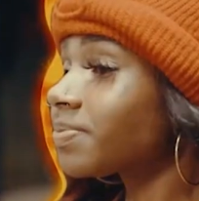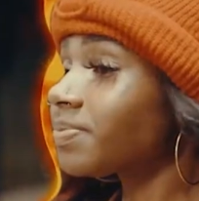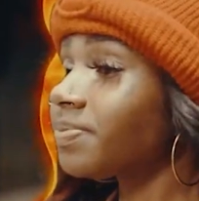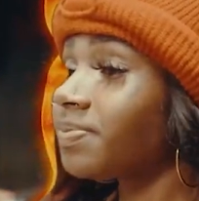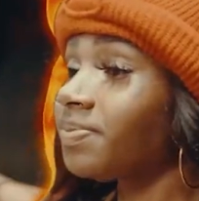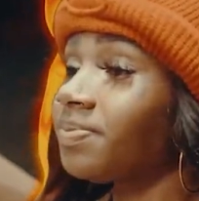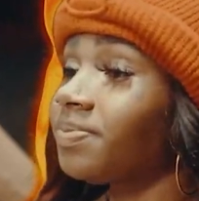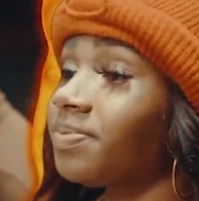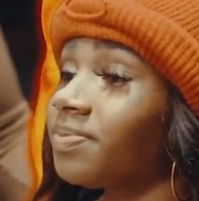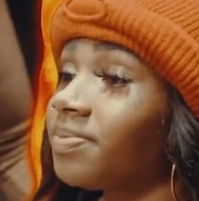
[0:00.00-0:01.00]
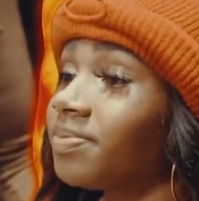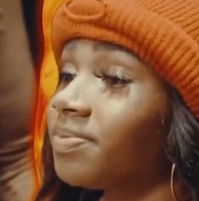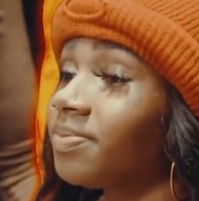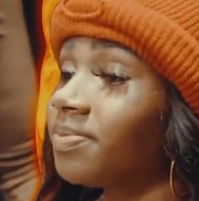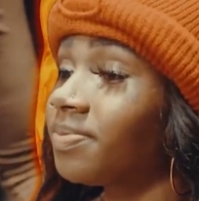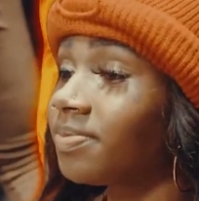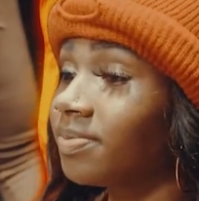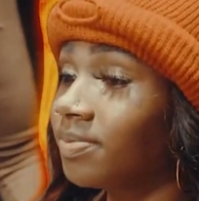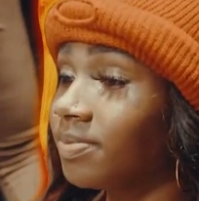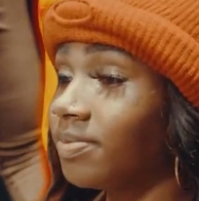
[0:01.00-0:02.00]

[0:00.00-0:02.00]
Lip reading: [no speech]